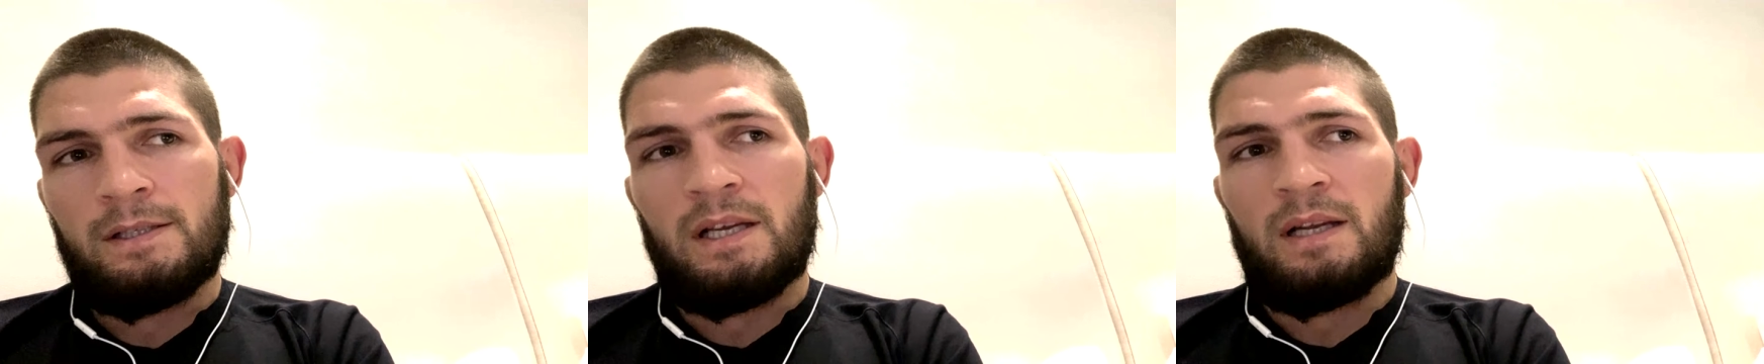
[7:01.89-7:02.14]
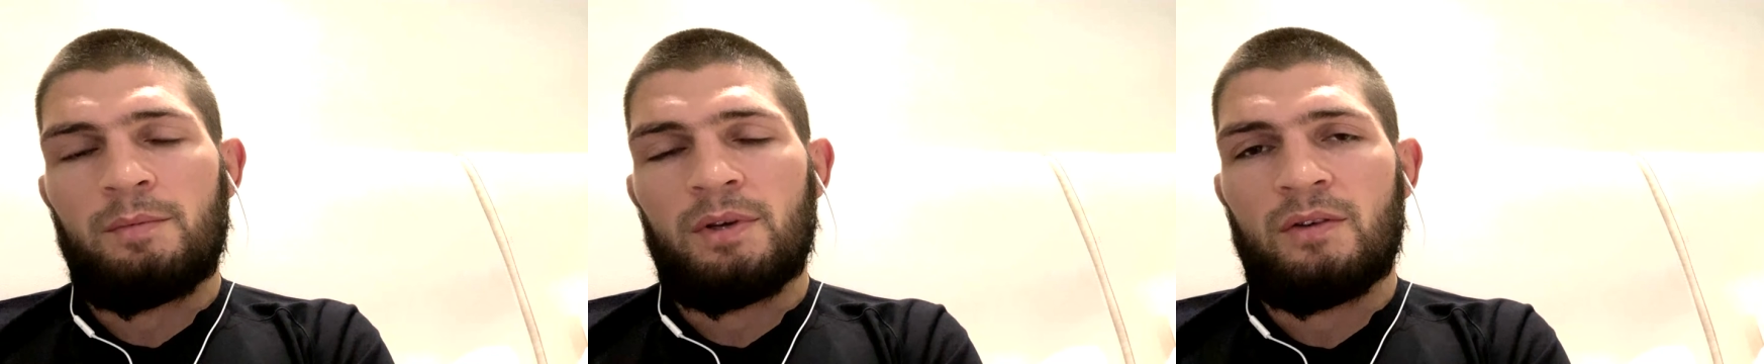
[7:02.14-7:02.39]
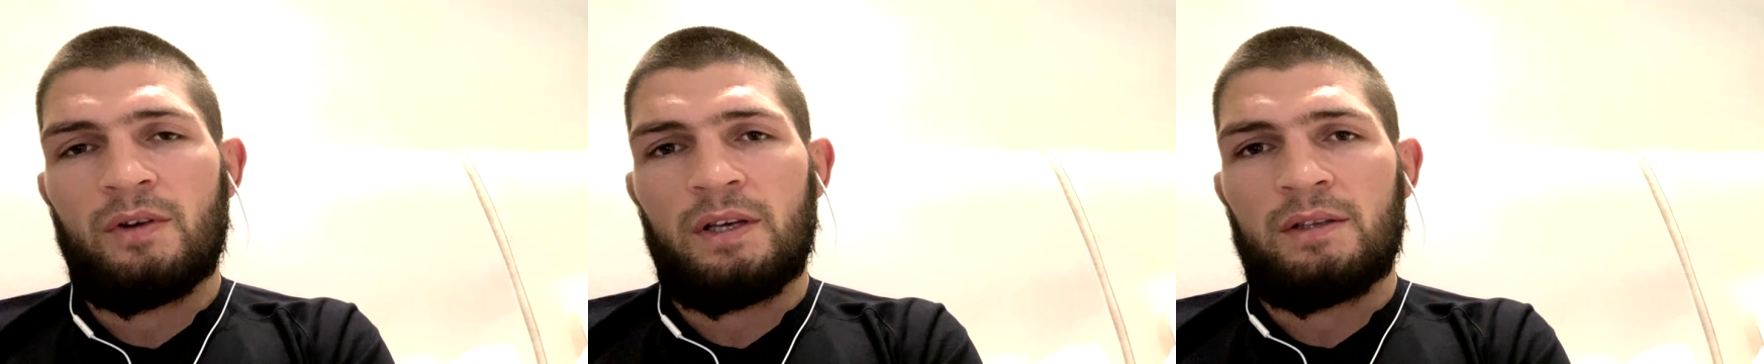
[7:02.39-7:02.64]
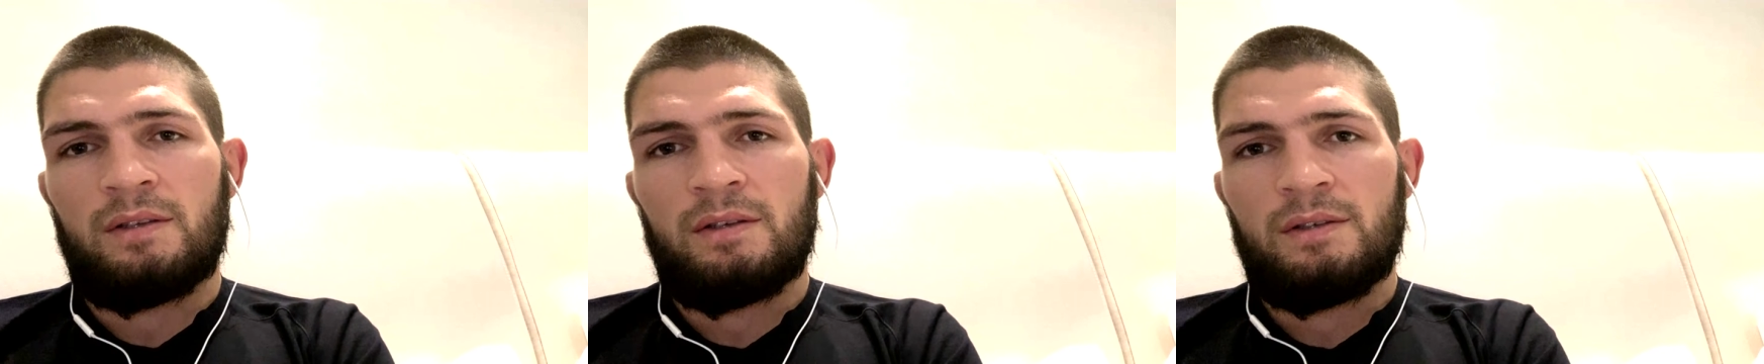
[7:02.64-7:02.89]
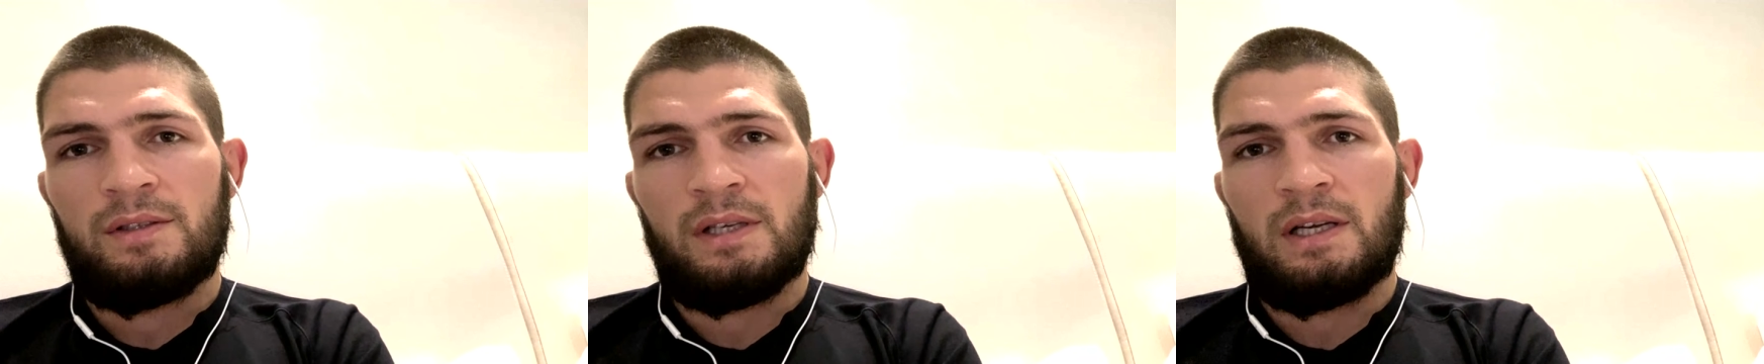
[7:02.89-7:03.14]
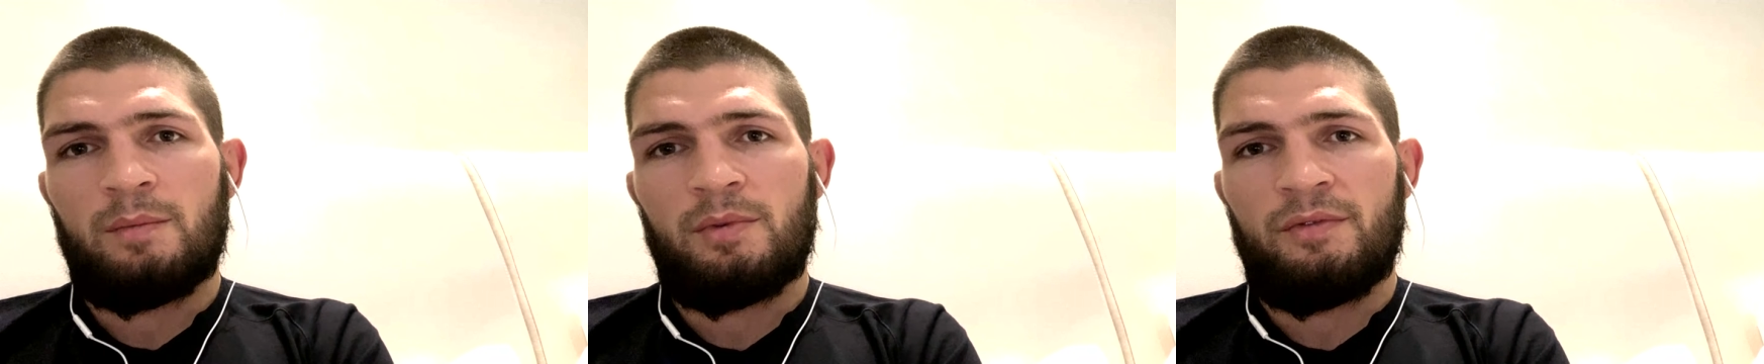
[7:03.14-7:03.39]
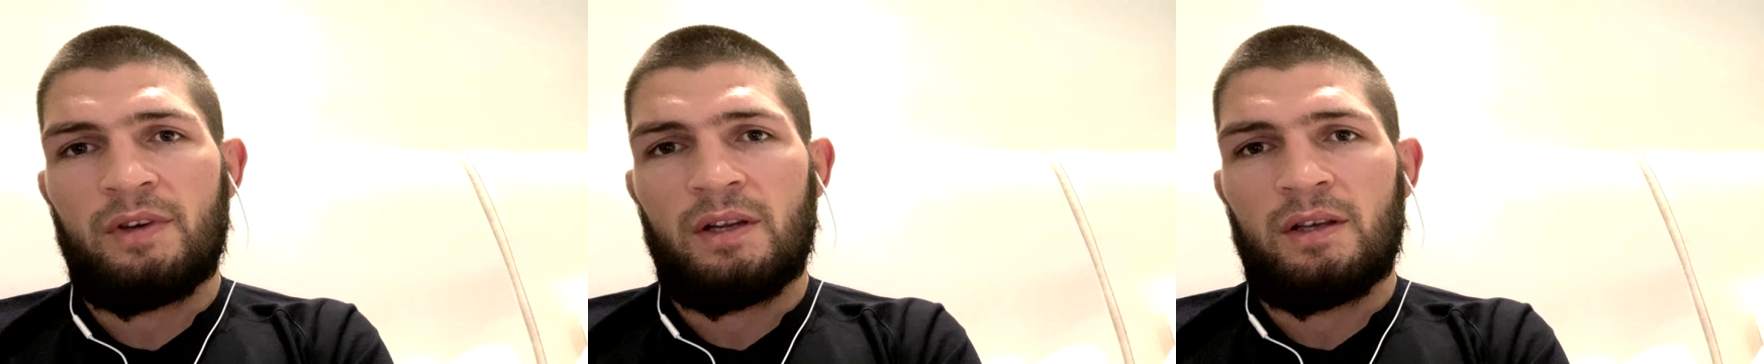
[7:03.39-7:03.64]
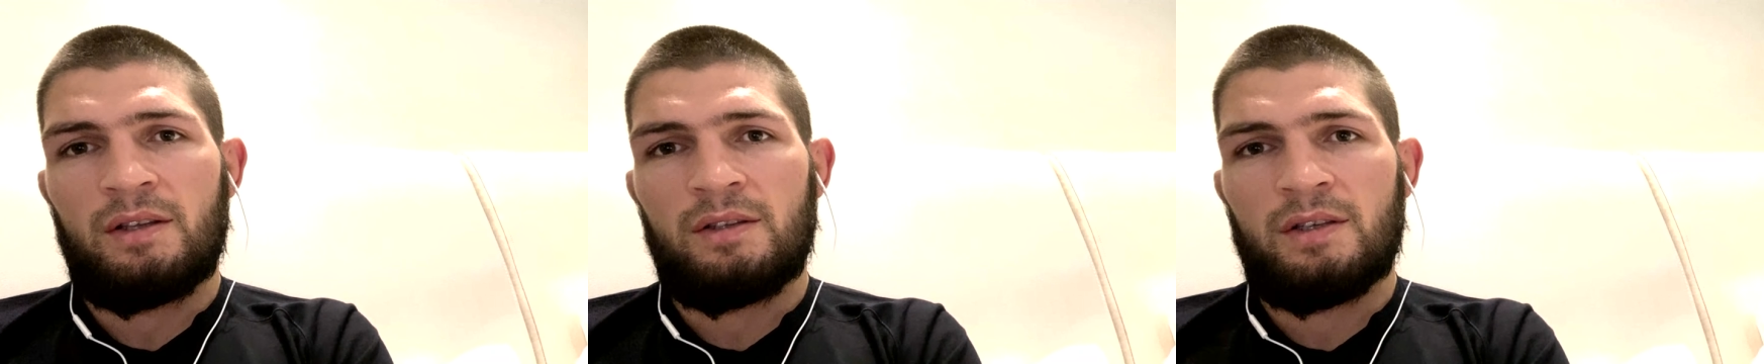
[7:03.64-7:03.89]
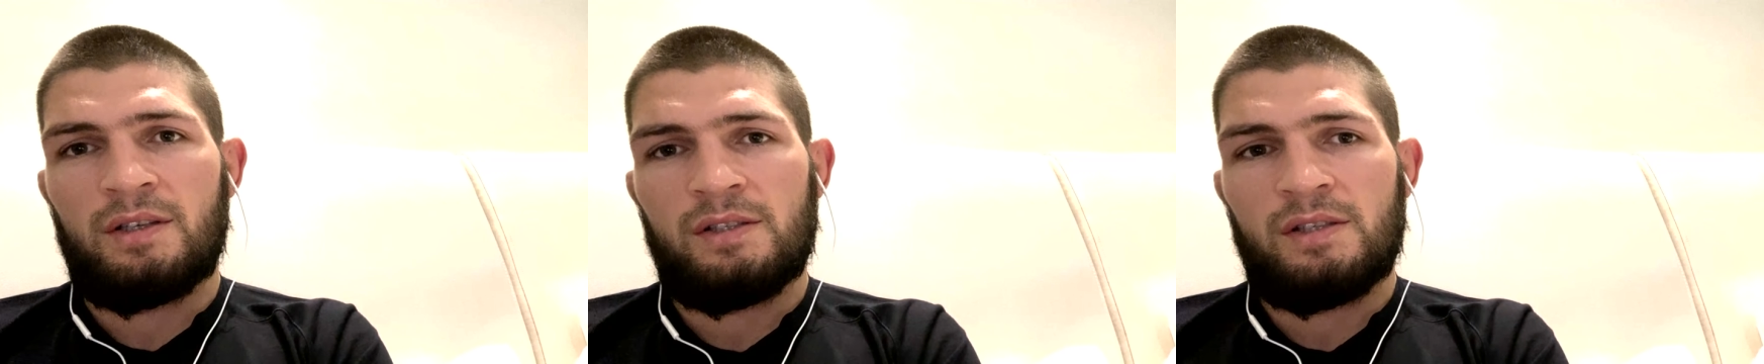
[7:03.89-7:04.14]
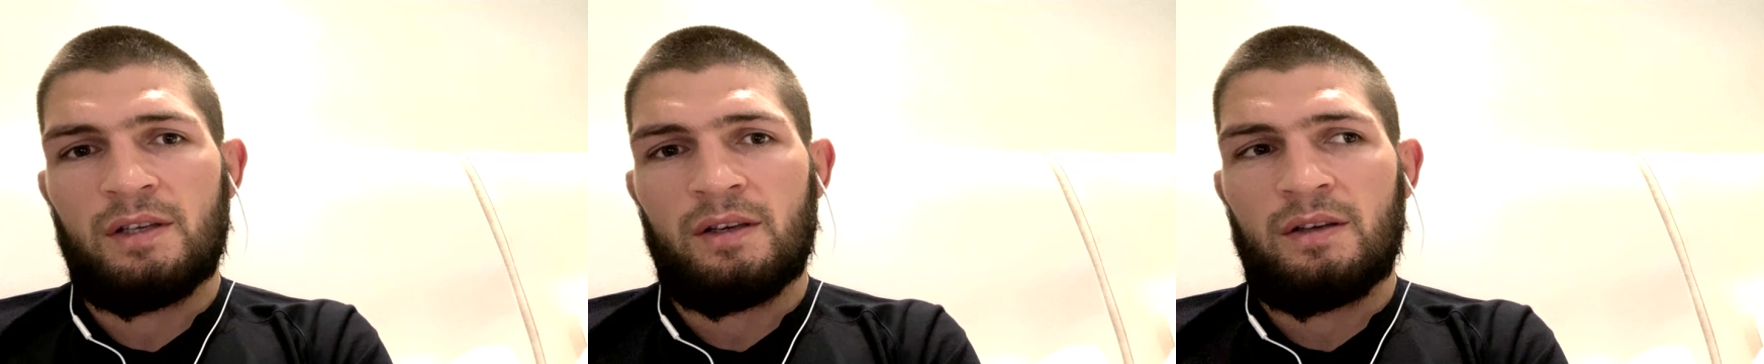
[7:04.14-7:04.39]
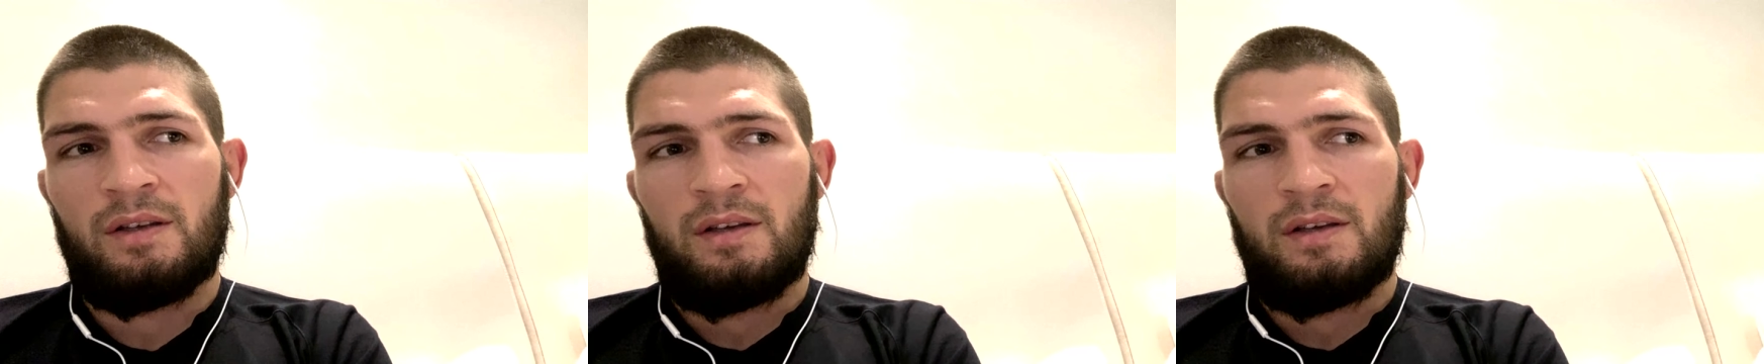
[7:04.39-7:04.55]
gonna be great. It's gonna be very interesting